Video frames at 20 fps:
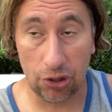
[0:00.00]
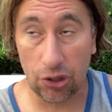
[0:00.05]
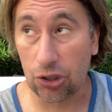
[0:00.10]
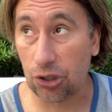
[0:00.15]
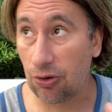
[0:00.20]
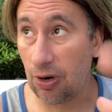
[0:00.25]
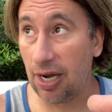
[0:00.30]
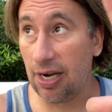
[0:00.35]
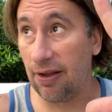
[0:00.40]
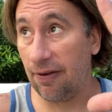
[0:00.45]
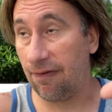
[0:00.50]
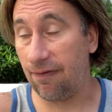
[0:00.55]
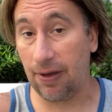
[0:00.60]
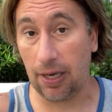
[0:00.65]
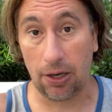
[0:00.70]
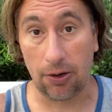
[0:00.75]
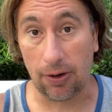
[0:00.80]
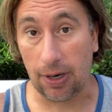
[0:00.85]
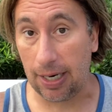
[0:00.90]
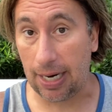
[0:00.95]
You're trying to
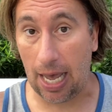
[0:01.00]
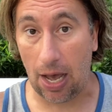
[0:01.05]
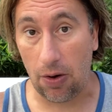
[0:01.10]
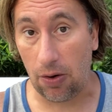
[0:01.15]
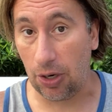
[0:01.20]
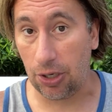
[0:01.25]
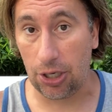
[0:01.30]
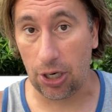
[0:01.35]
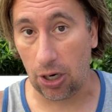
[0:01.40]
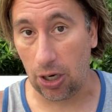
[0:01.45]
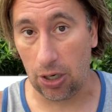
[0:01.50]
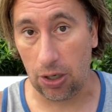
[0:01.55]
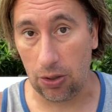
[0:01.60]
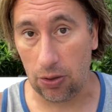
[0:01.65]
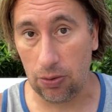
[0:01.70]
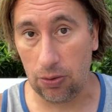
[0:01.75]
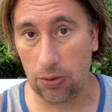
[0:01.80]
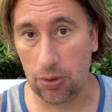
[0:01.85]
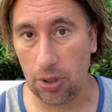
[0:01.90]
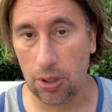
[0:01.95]
figure it out on your
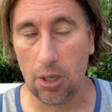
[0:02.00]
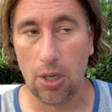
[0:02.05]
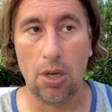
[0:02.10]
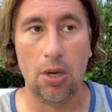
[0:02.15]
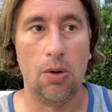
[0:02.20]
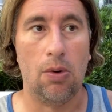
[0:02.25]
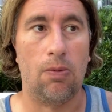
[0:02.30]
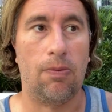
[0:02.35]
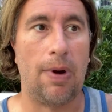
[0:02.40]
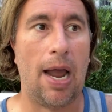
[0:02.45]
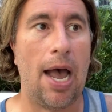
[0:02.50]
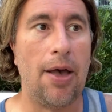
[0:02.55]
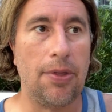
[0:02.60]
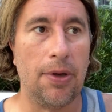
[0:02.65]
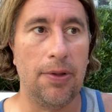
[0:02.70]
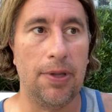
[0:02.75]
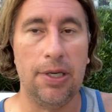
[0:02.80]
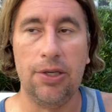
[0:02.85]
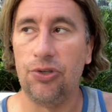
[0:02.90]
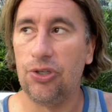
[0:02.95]
own
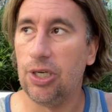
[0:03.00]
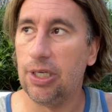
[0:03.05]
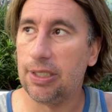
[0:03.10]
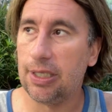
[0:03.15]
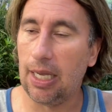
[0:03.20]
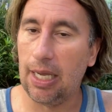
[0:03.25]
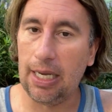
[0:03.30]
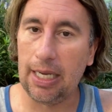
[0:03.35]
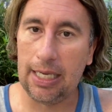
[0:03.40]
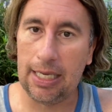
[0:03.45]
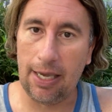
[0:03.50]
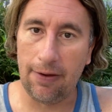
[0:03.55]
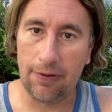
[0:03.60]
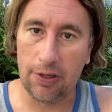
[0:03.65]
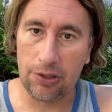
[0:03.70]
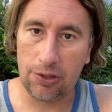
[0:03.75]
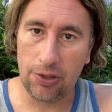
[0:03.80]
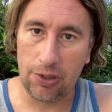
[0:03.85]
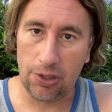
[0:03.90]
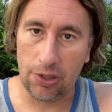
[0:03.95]
rather than just give
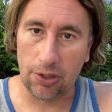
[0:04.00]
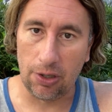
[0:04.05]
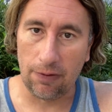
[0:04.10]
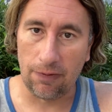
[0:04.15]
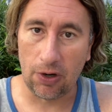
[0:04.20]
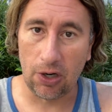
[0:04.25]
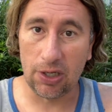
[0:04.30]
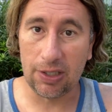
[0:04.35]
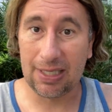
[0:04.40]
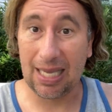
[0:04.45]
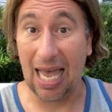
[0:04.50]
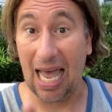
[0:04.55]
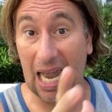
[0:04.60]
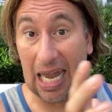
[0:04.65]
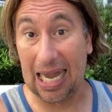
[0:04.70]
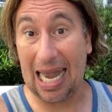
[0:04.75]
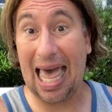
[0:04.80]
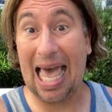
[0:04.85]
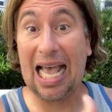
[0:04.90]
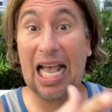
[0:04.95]
it to the universe,
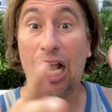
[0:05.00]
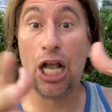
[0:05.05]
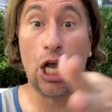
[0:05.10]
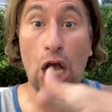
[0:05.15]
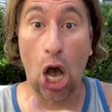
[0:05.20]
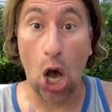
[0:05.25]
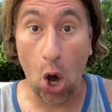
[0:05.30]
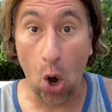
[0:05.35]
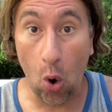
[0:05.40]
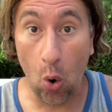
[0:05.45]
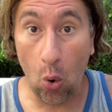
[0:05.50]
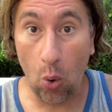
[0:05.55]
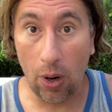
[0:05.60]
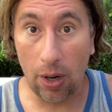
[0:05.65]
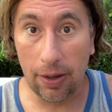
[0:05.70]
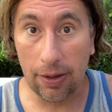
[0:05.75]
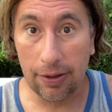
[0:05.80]
let go